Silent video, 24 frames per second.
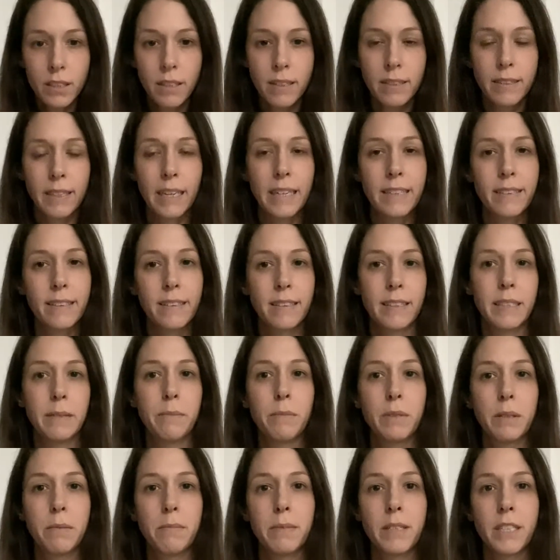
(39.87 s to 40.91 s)
Signs and
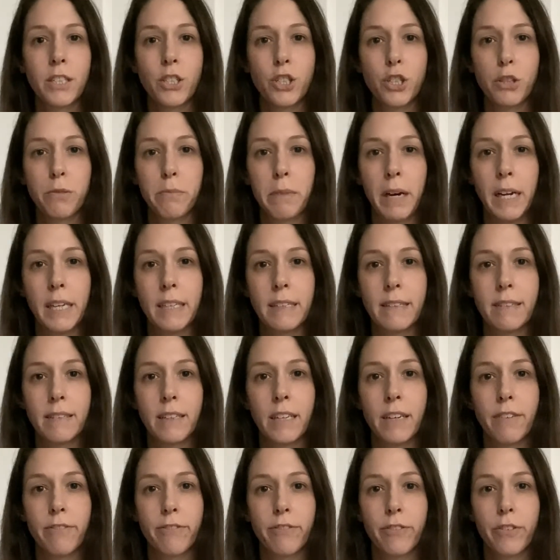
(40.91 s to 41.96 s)
symptoms that you might
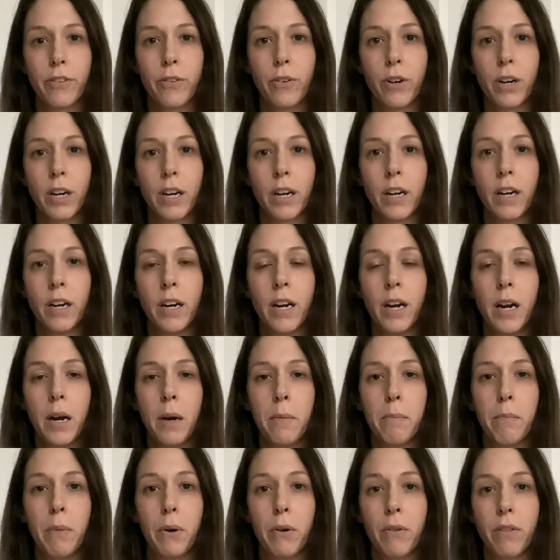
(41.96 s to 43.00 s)
see for
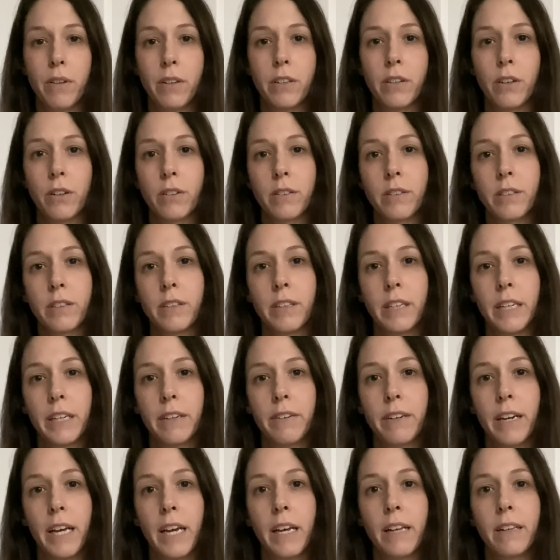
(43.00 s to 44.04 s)
both adults or
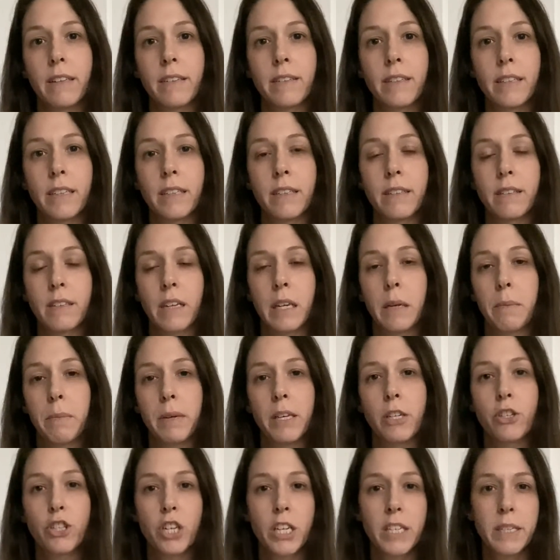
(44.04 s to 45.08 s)
neonates is going to
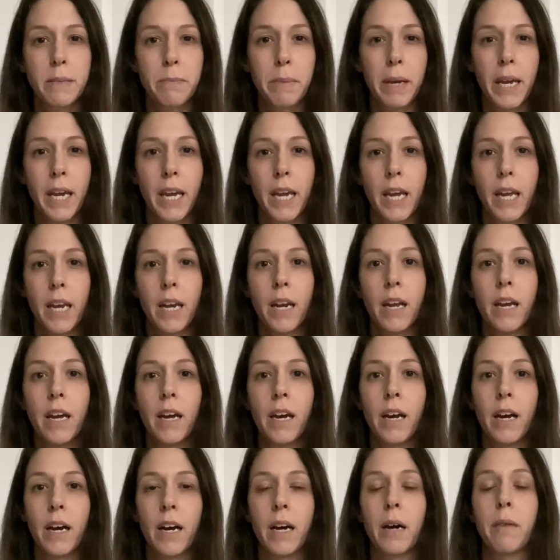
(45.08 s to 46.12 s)
be chest pain,
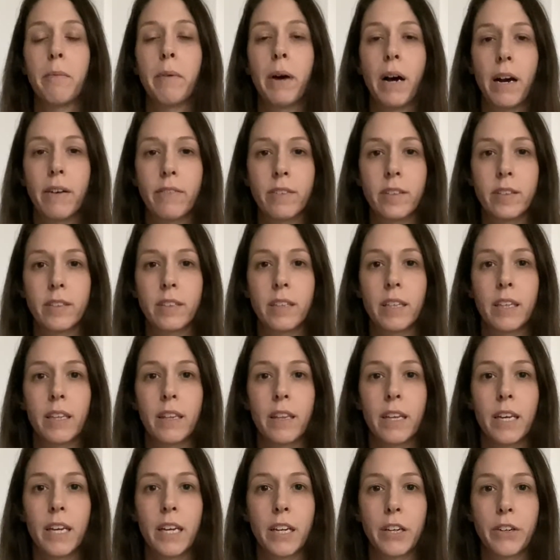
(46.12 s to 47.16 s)
obviously
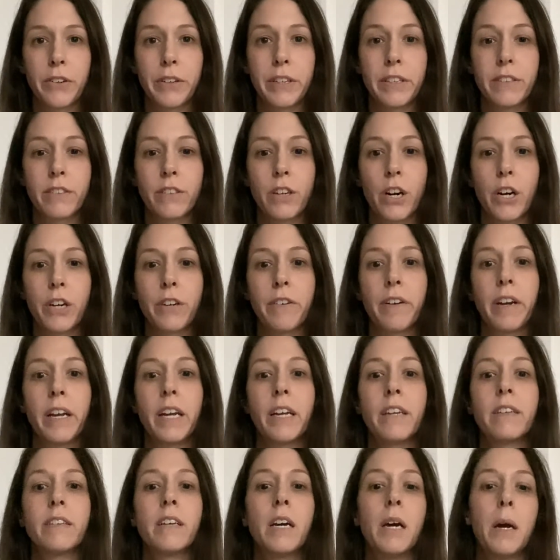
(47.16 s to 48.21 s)
the increased heart
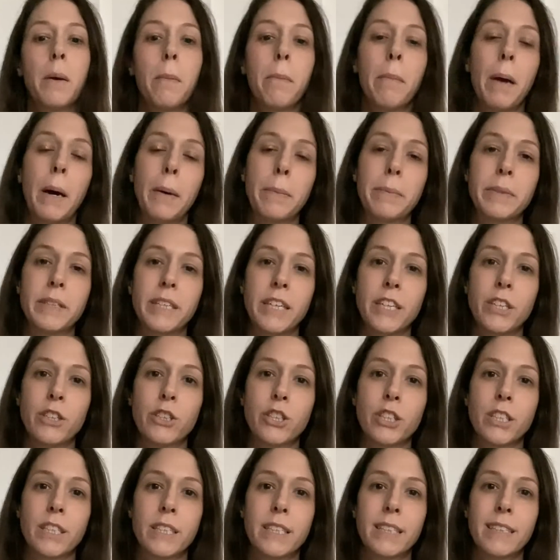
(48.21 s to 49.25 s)
rate,
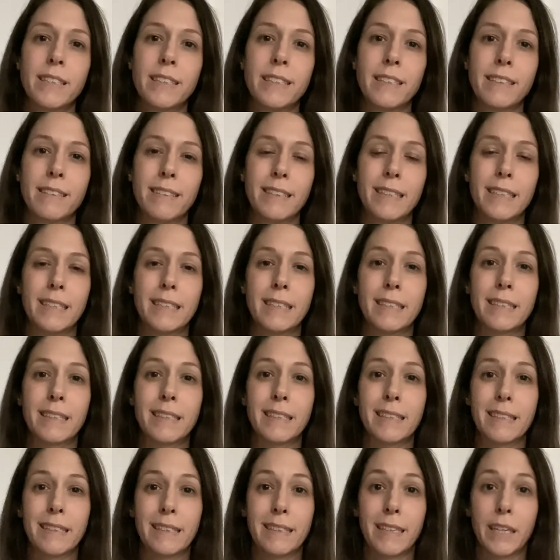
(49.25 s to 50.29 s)
palpitations, dizziness,
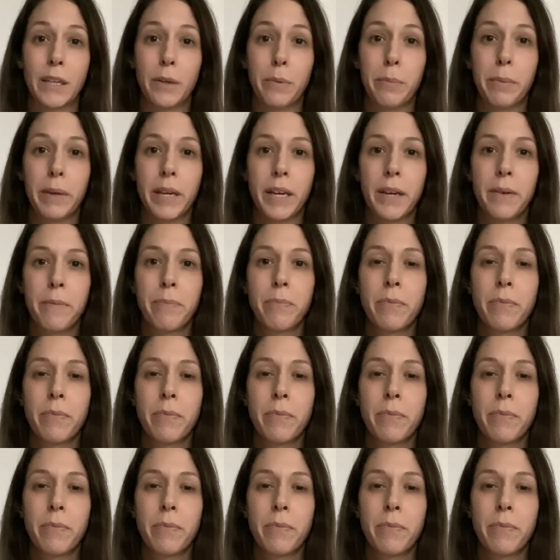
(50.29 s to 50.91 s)
and syncope.